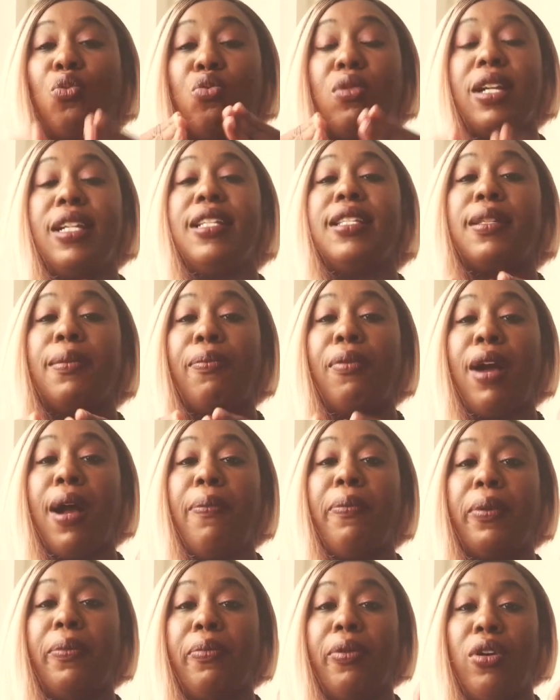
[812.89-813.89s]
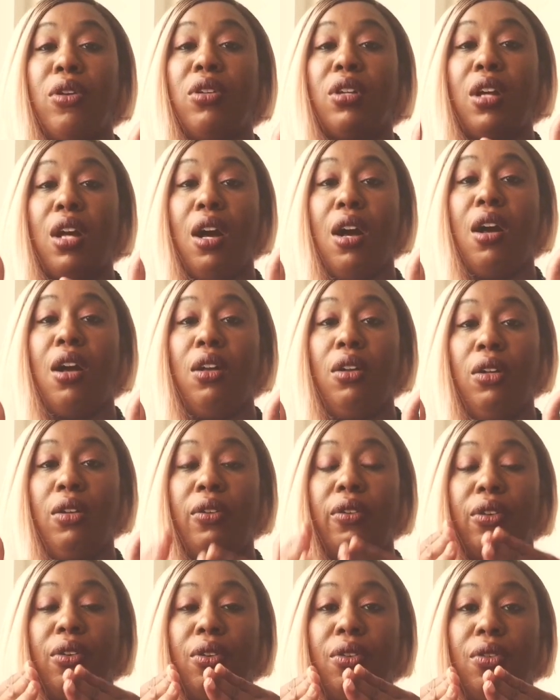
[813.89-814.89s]
what is the proper protocol
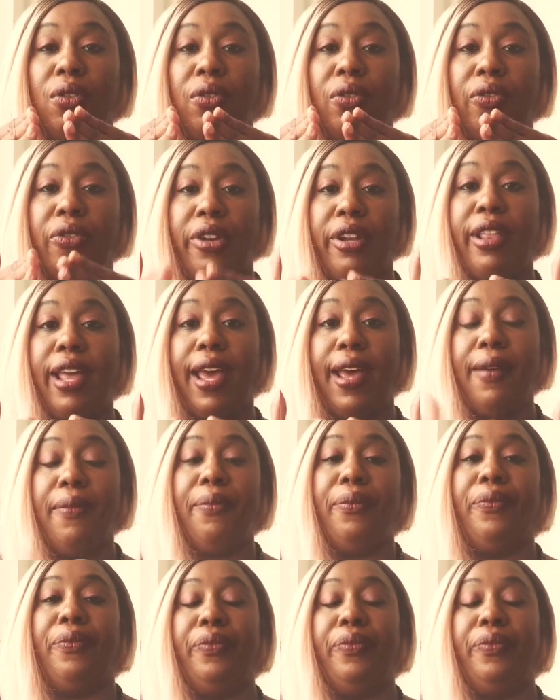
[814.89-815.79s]
for that?